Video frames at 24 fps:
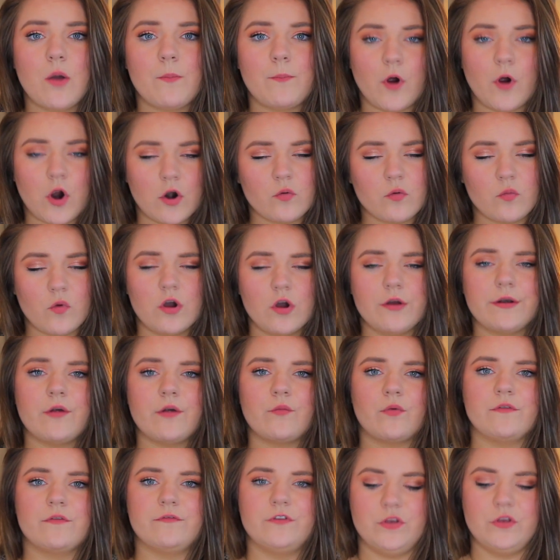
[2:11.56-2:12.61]
part 1
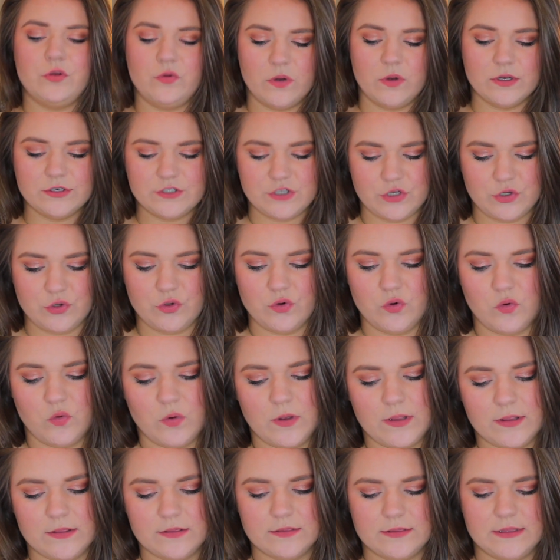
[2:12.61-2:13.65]
review
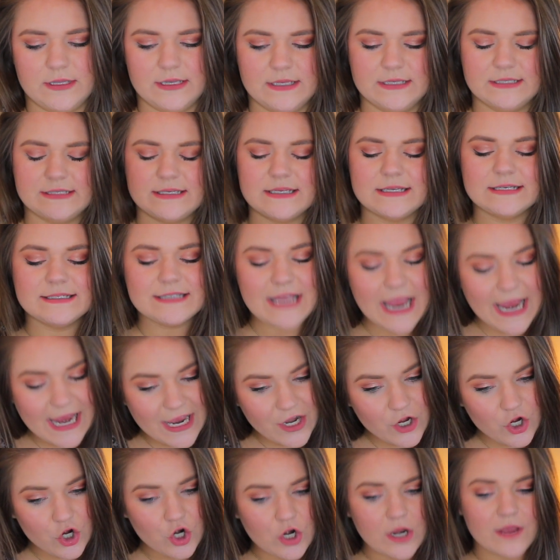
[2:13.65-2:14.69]
to this
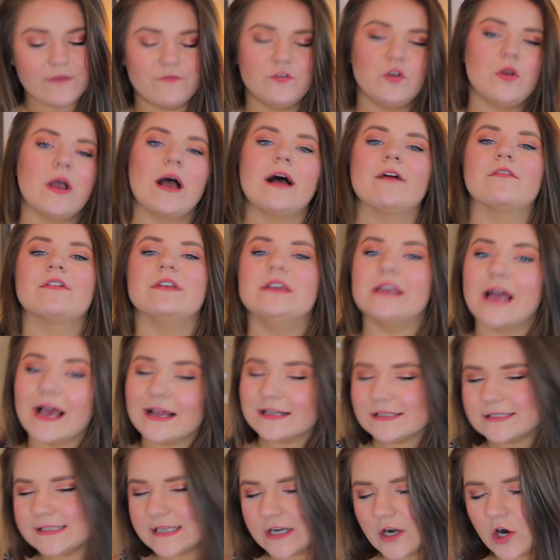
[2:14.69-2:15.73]
tanner. If you have
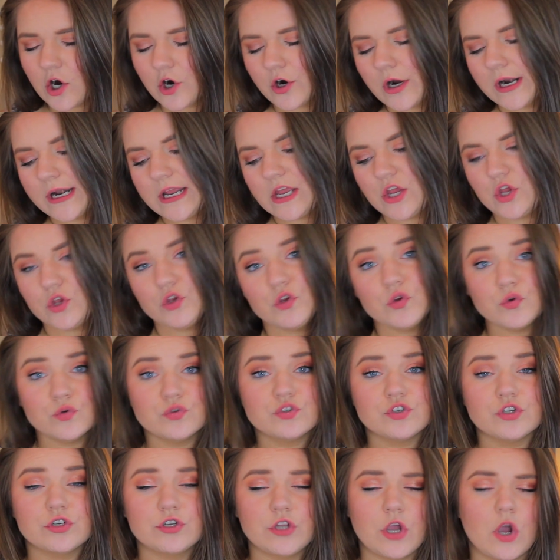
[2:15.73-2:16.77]
not seen it already, you
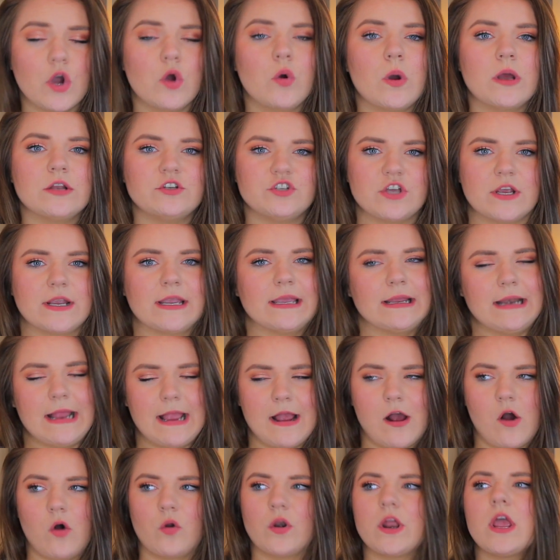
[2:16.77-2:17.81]
should go check it
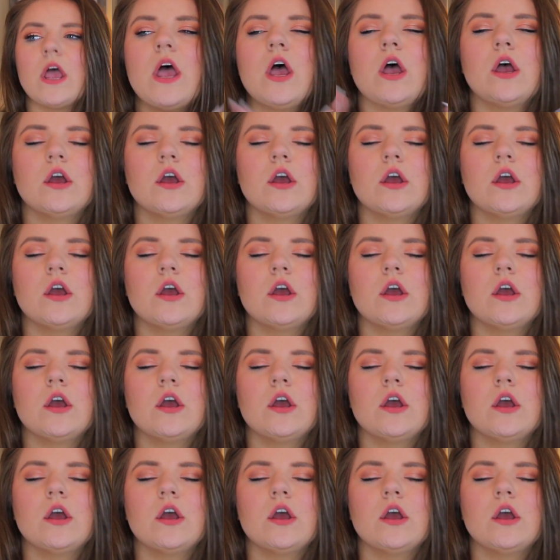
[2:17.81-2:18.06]
out.